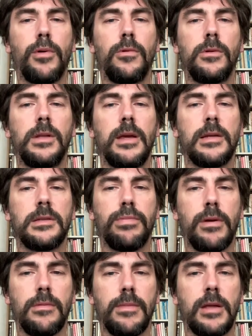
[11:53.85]
boldly
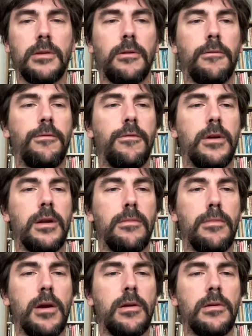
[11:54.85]
experimental for an
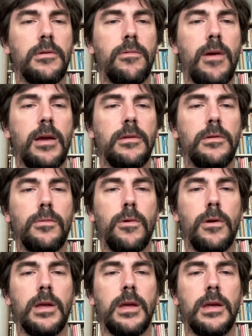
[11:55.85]
American writer
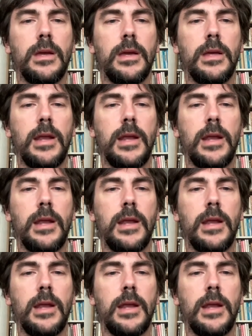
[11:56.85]
working